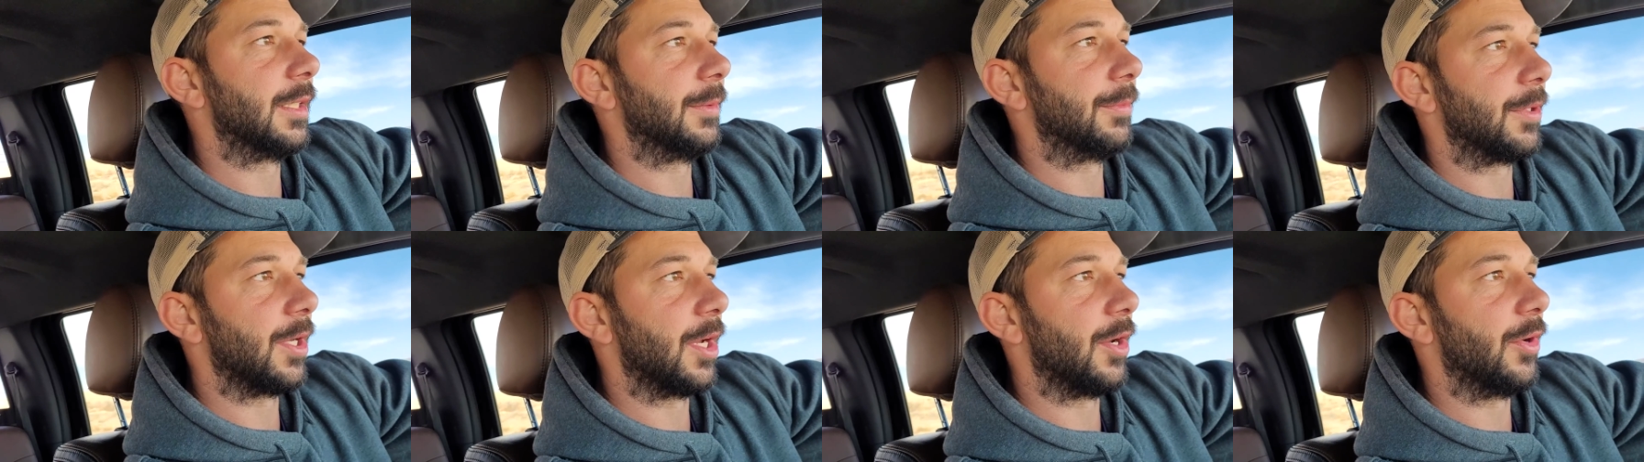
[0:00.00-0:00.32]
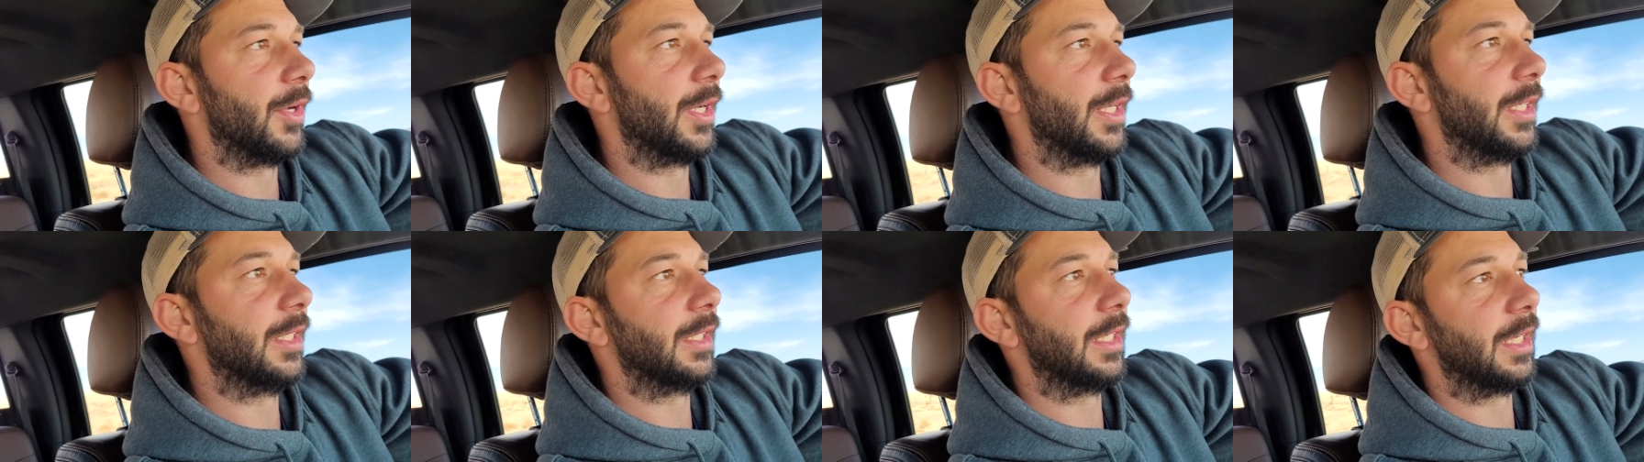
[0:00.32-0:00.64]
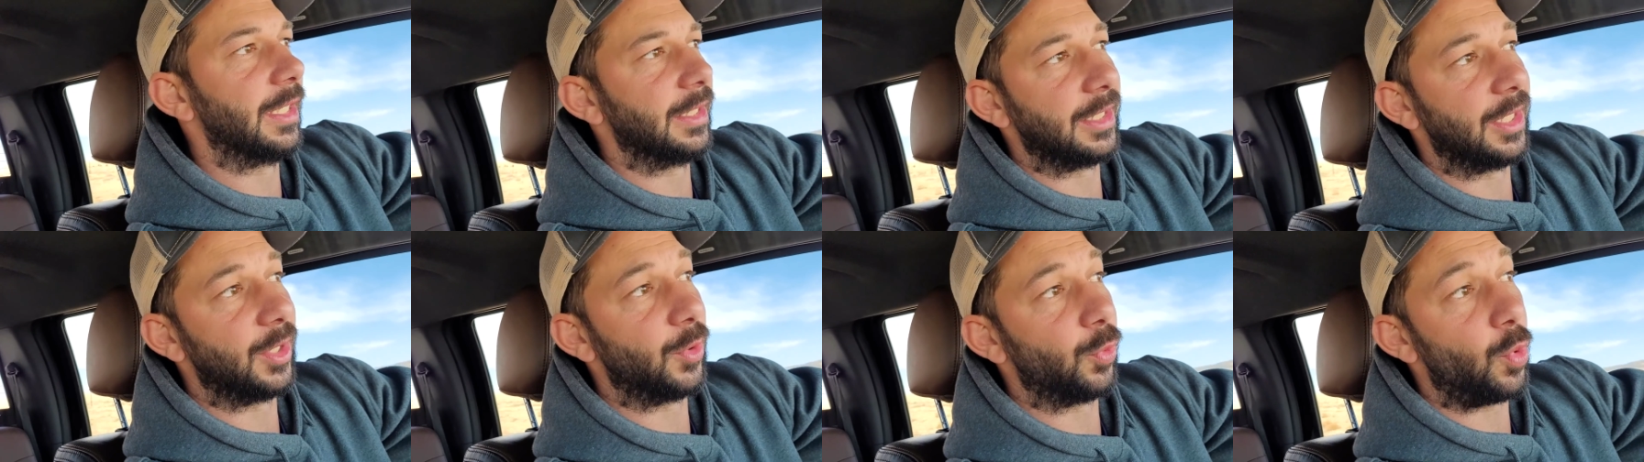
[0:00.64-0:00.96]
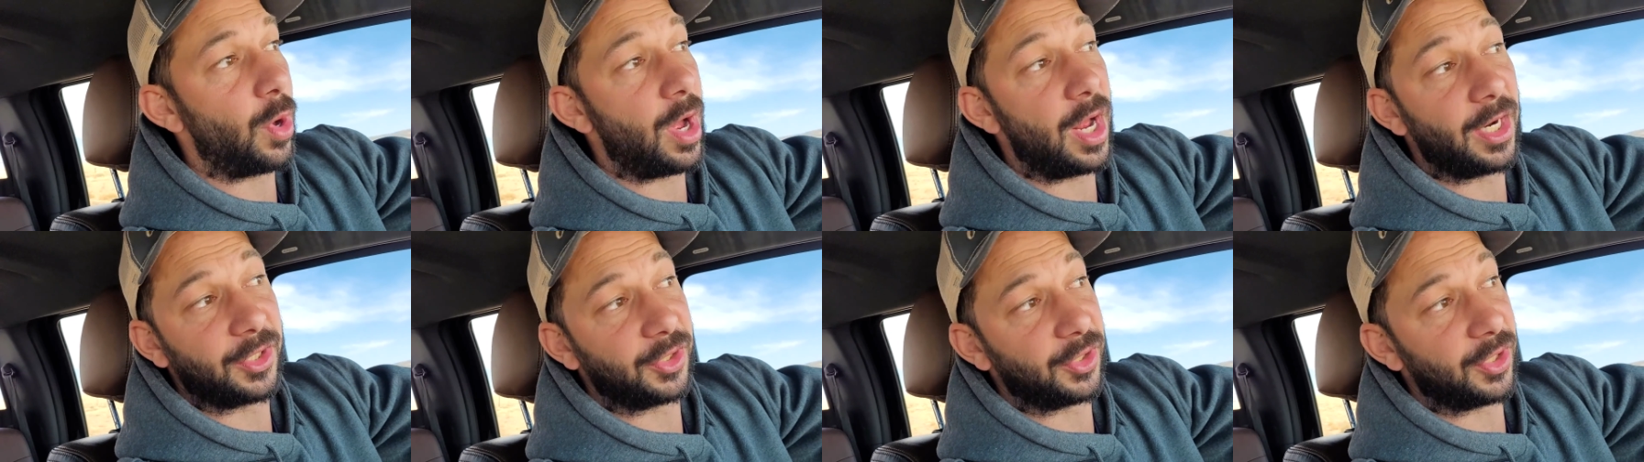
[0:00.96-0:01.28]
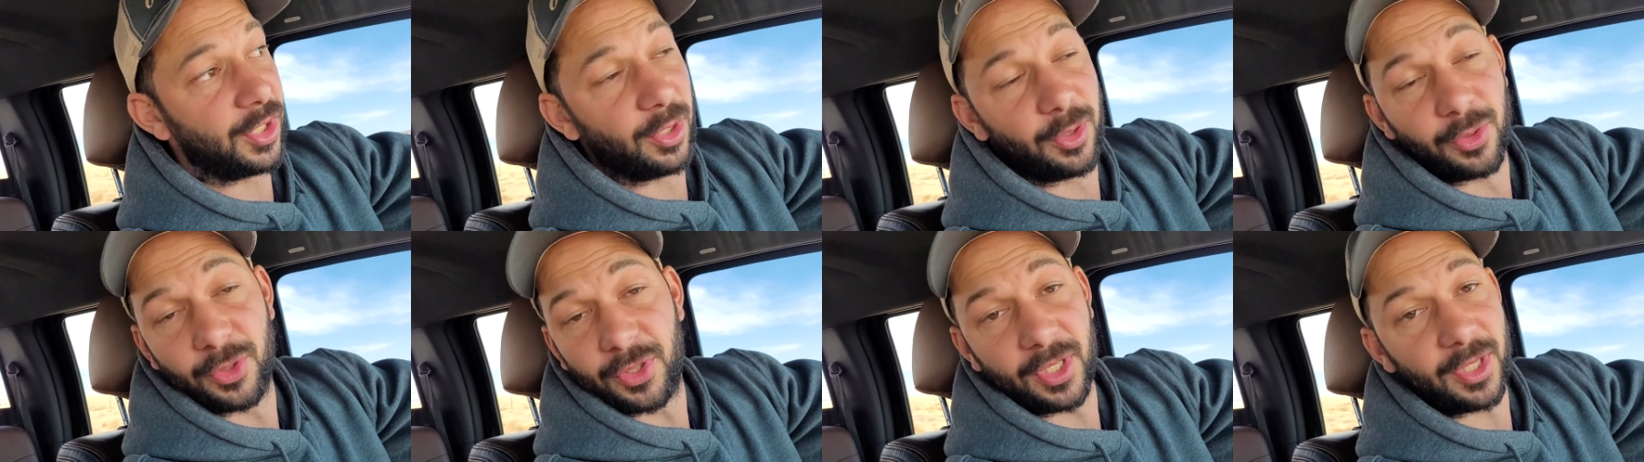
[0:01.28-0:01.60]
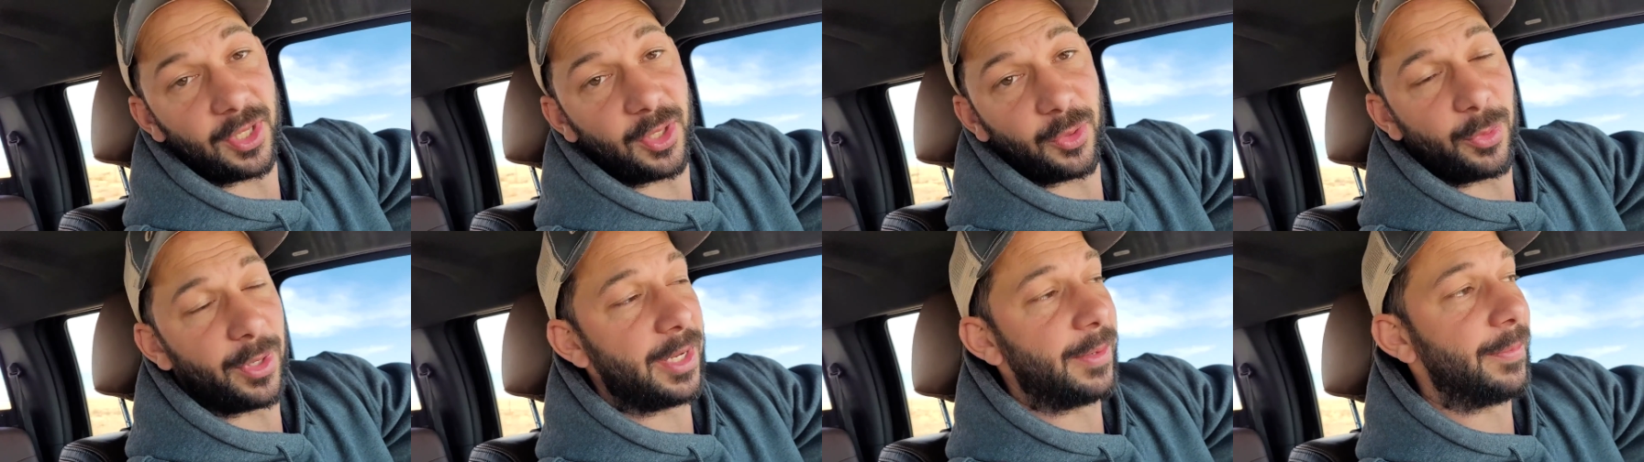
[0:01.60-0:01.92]
keep going and then watch those
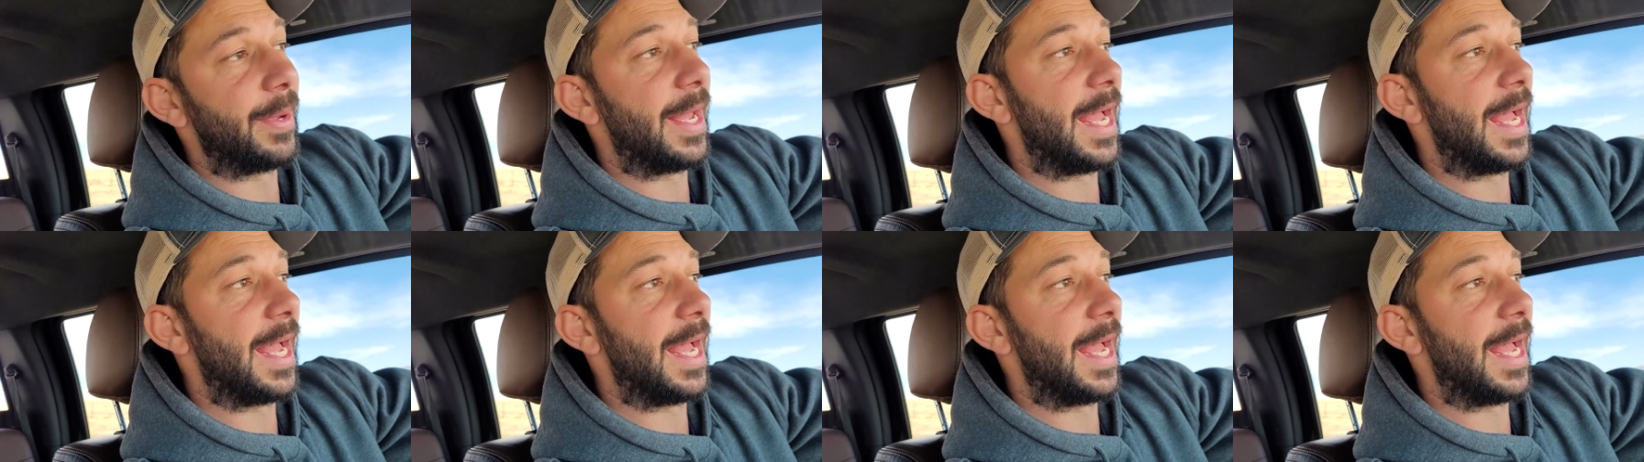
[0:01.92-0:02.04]
on the way